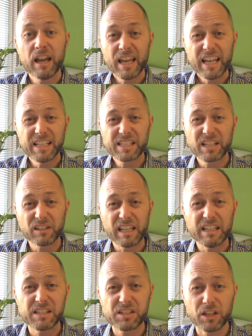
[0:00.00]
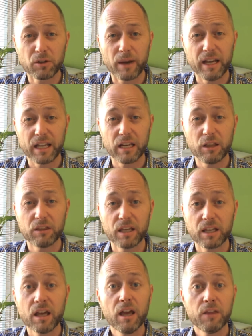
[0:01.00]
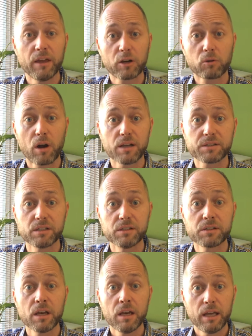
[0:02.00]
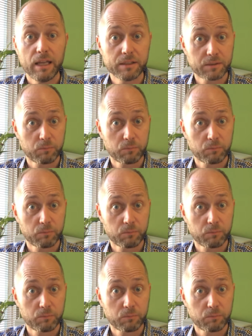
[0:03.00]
instantly incinerating anything that crosses its